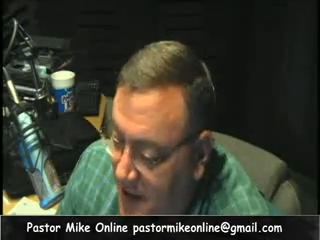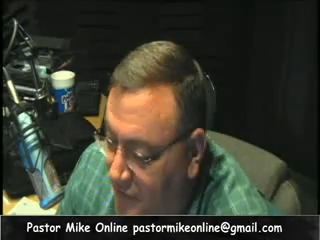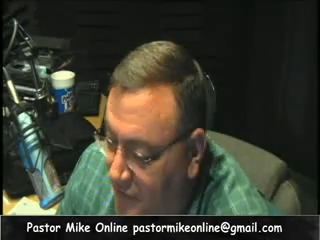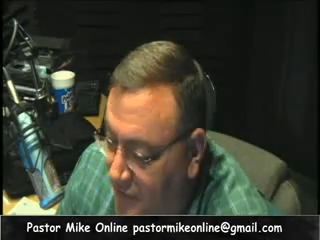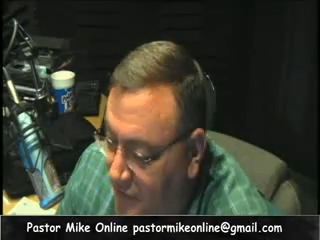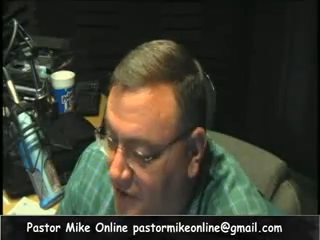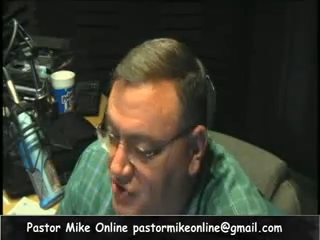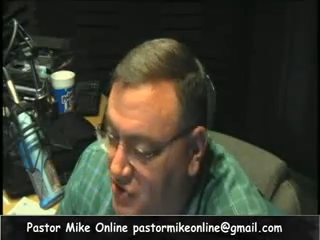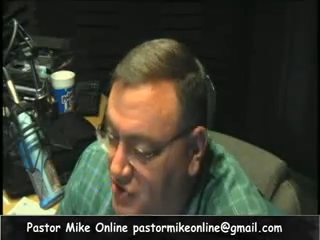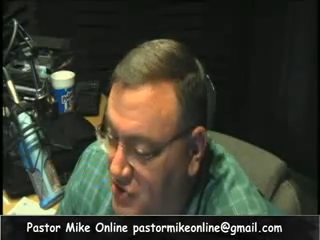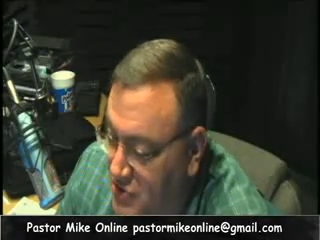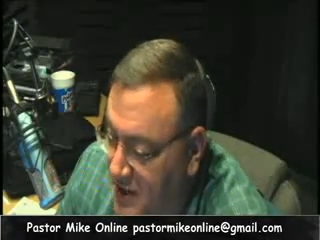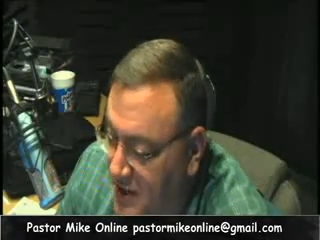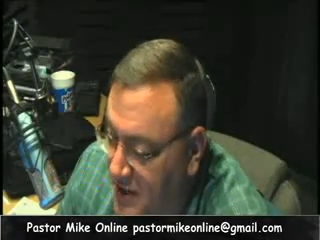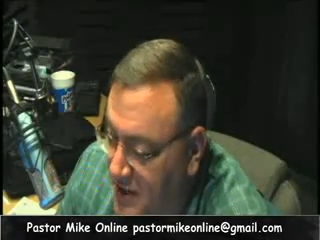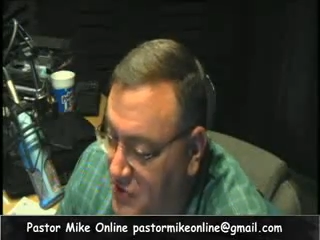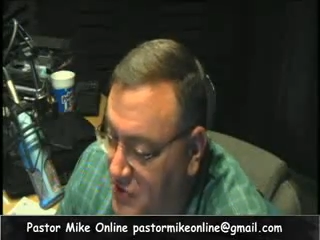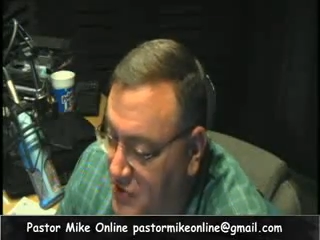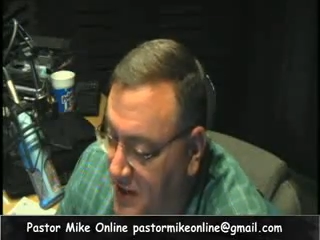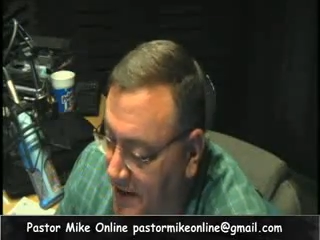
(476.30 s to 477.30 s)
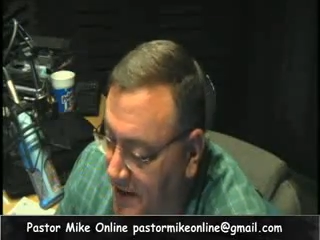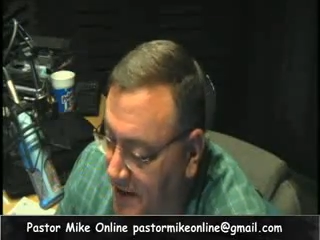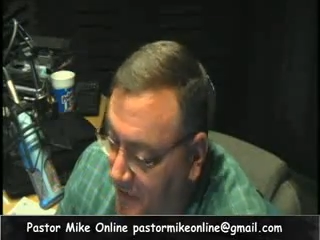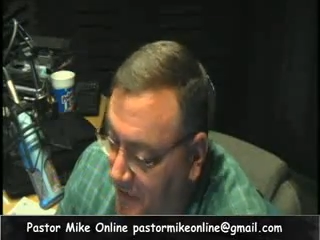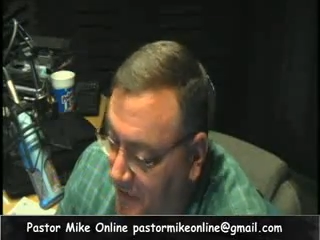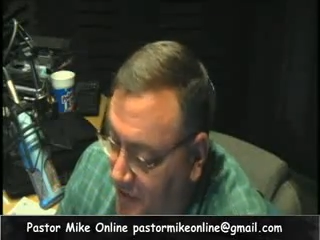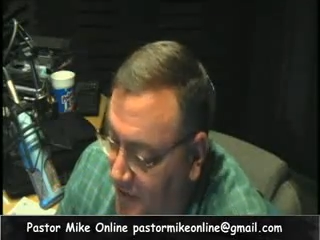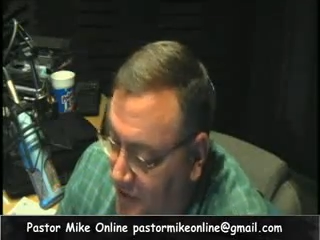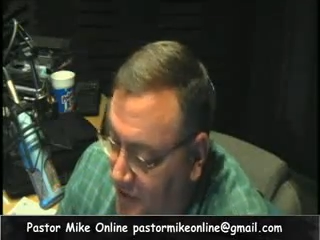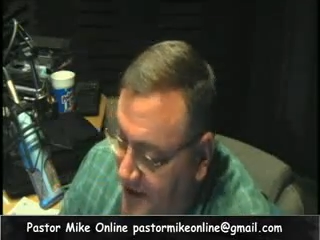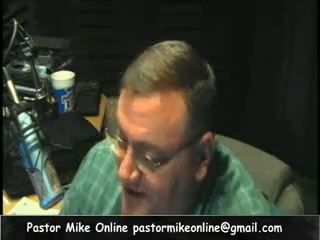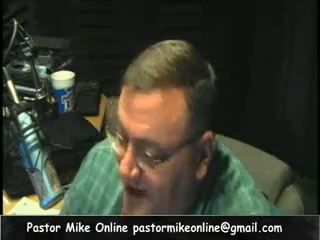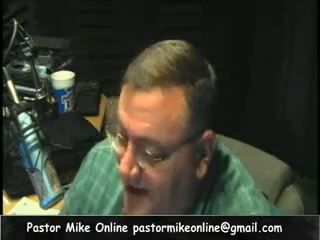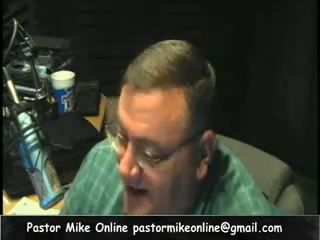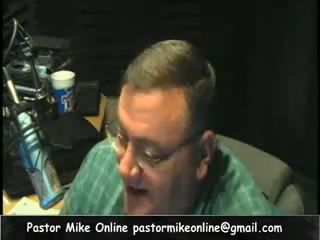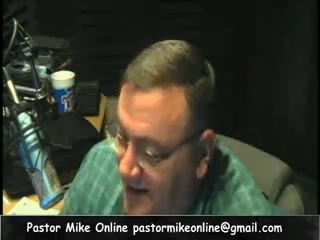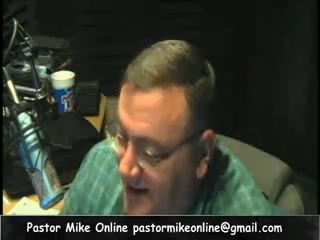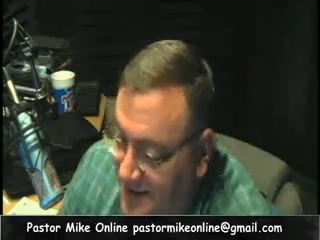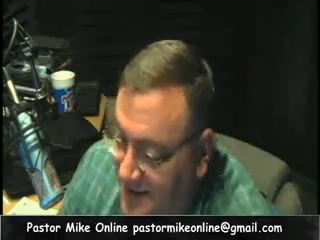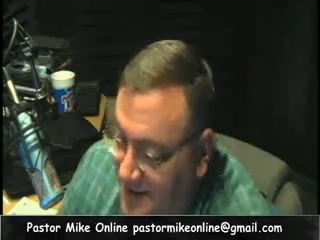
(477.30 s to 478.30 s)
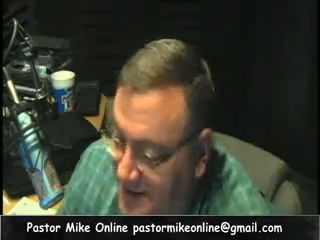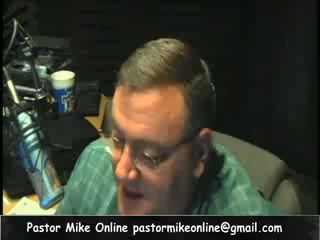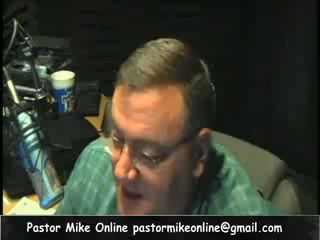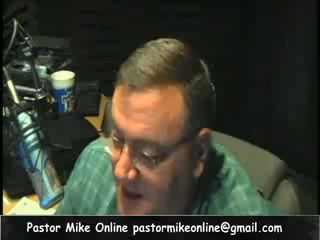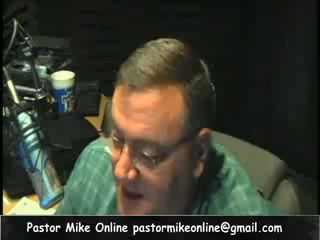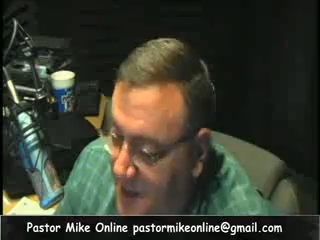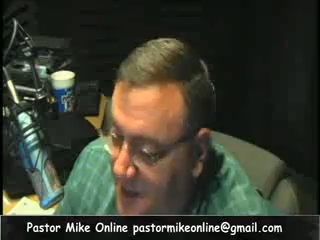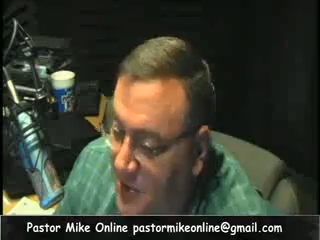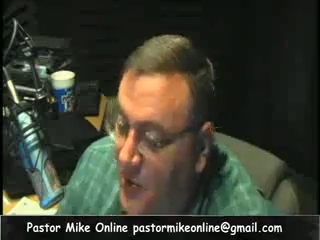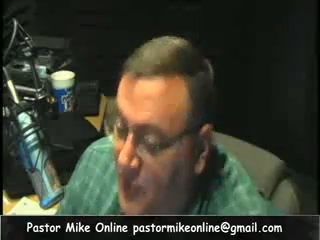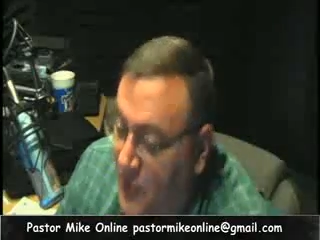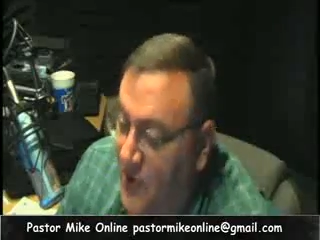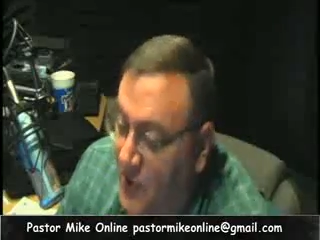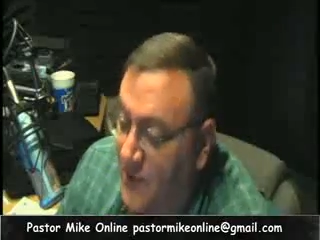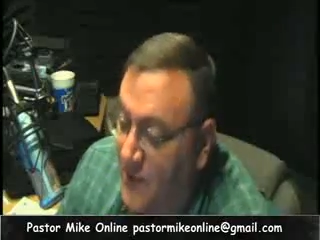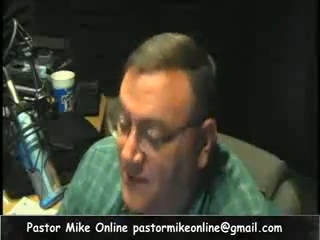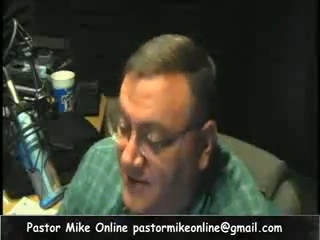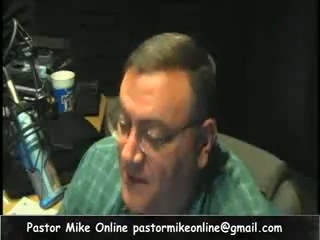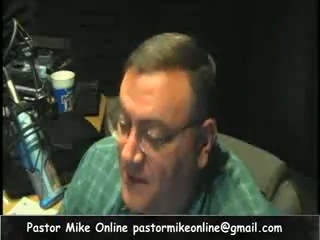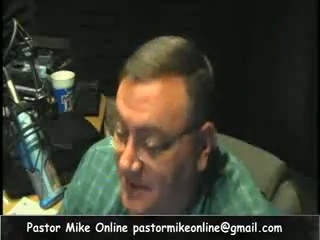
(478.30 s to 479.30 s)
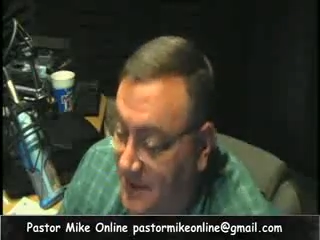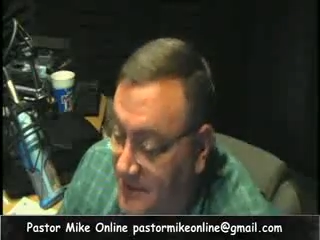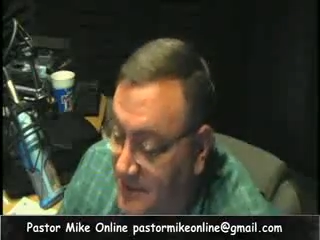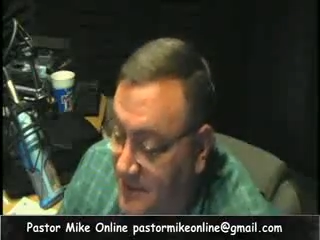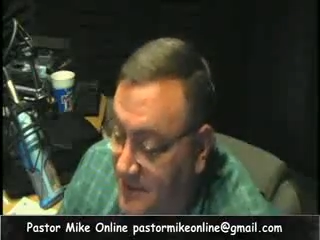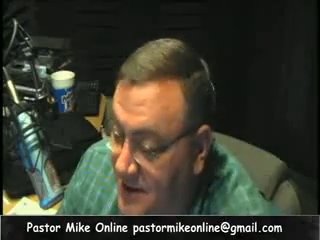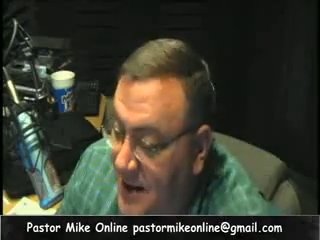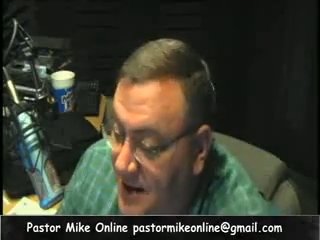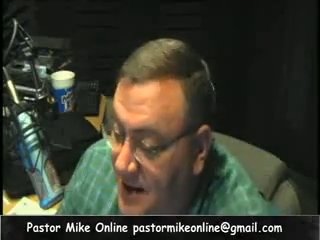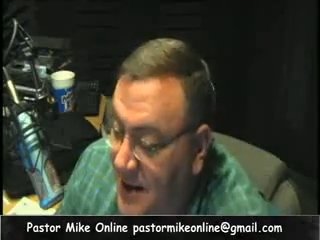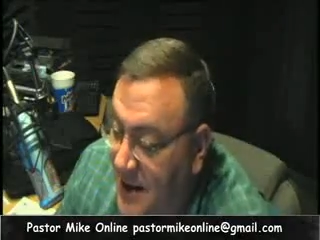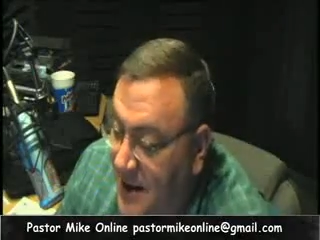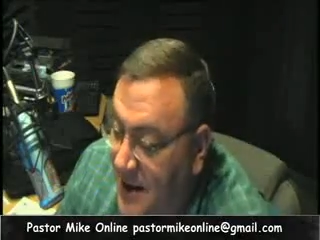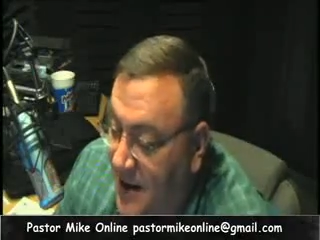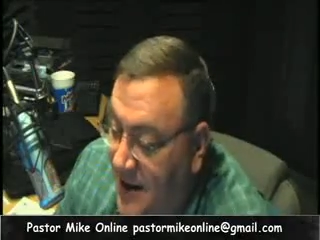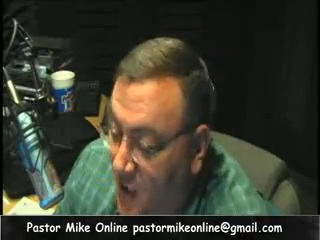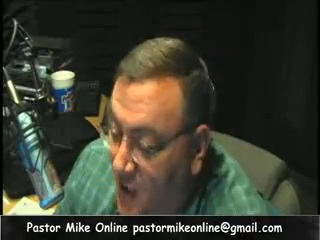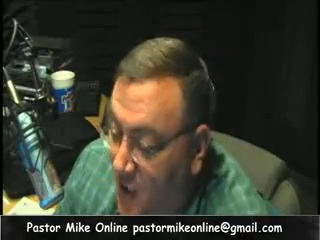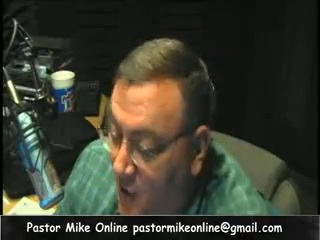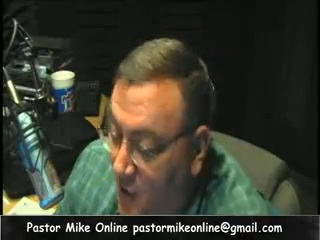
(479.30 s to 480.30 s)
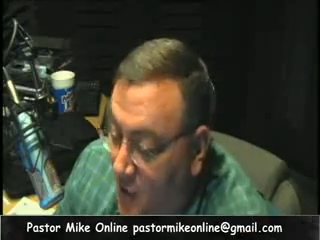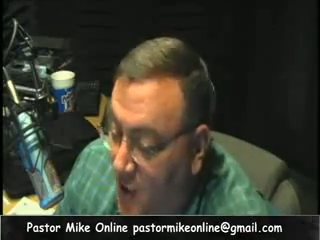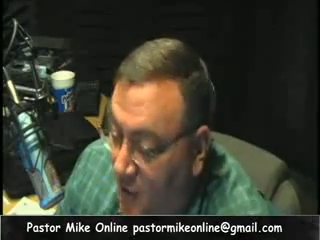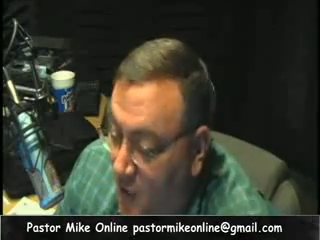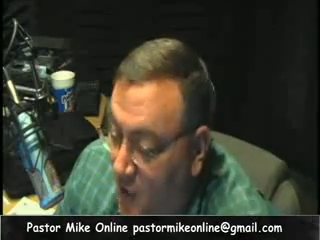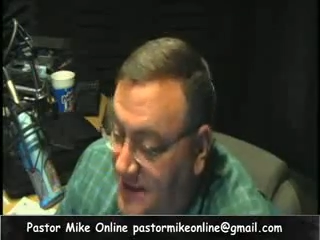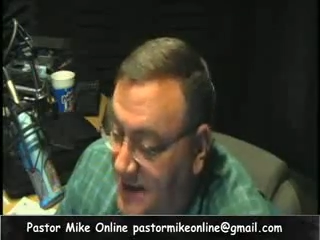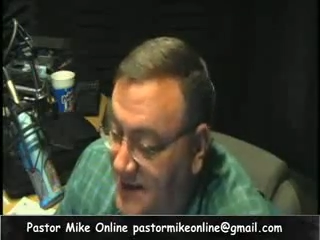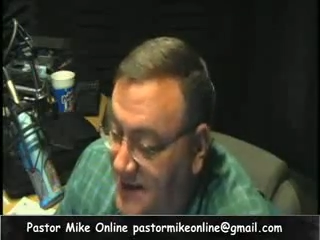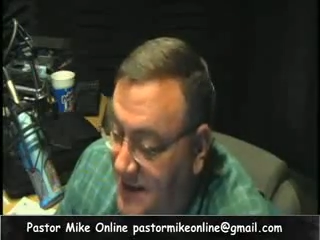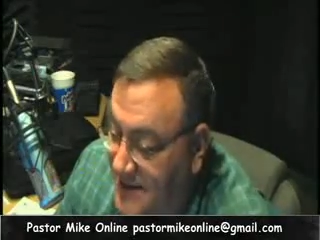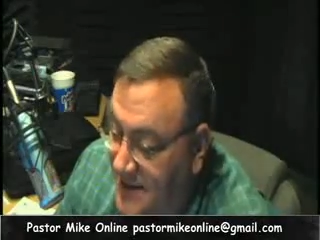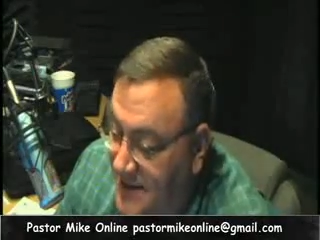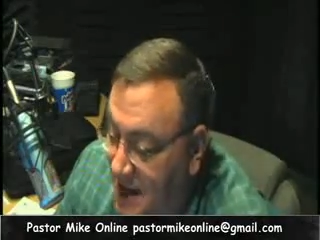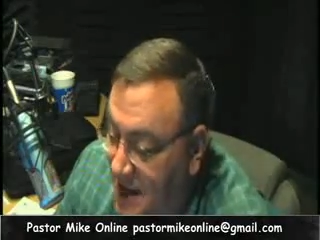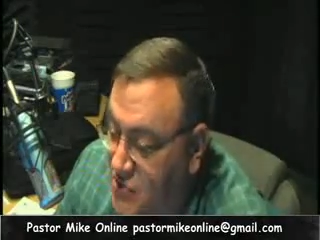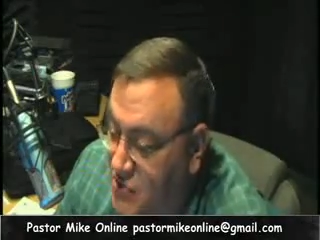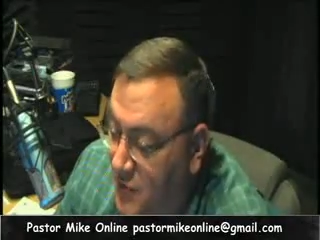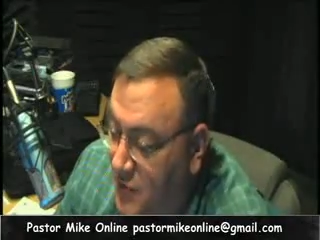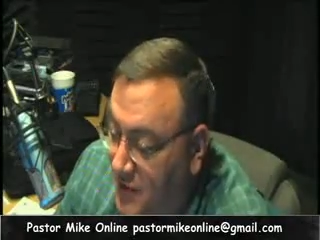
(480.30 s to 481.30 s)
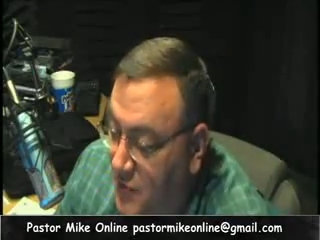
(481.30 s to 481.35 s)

the future translated version, citing that some local Muslims can only see sexual